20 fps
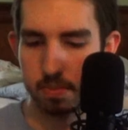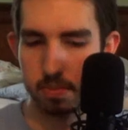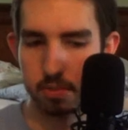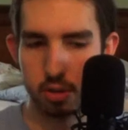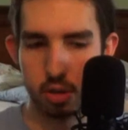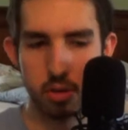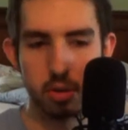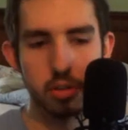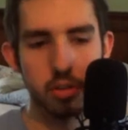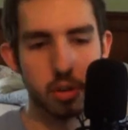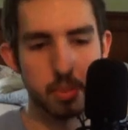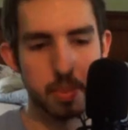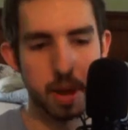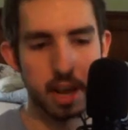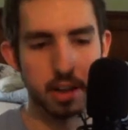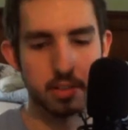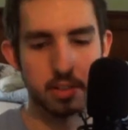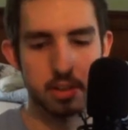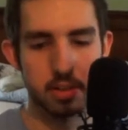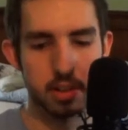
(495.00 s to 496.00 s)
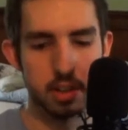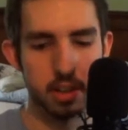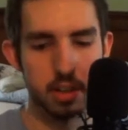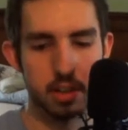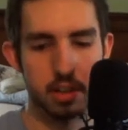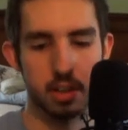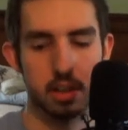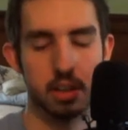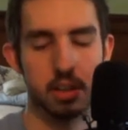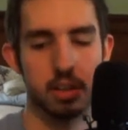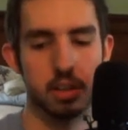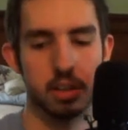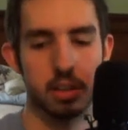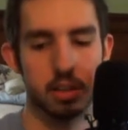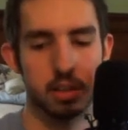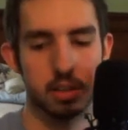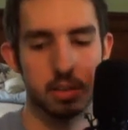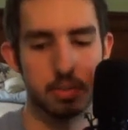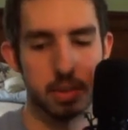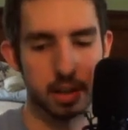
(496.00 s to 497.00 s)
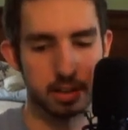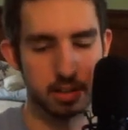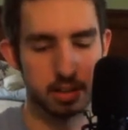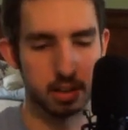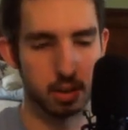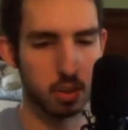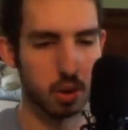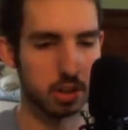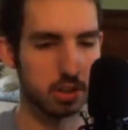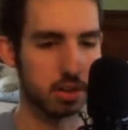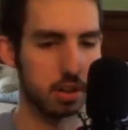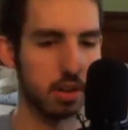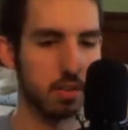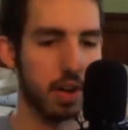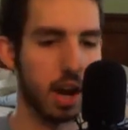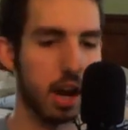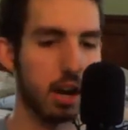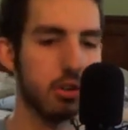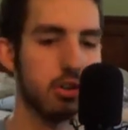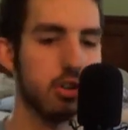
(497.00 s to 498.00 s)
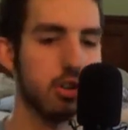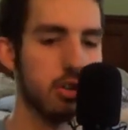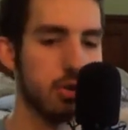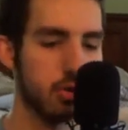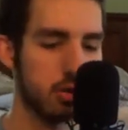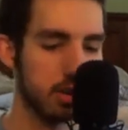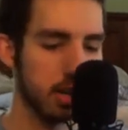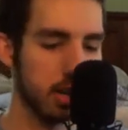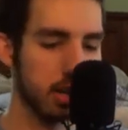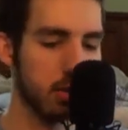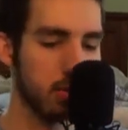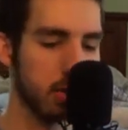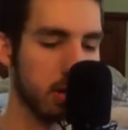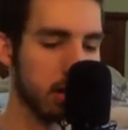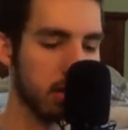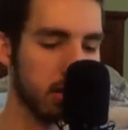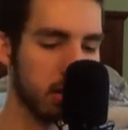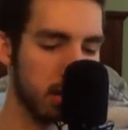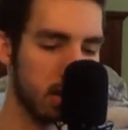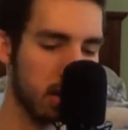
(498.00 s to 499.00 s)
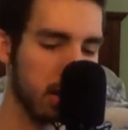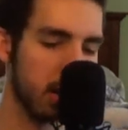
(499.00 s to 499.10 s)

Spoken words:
so back to the question of how should you study? Well,